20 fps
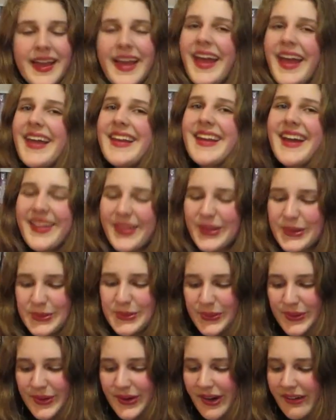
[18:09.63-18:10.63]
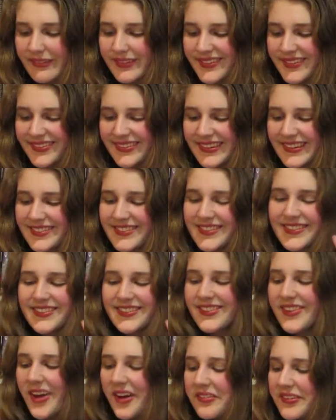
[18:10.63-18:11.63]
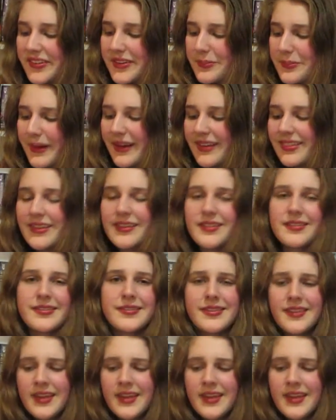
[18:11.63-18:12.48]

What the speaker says: And Eleanor, obviously, she's softened by this.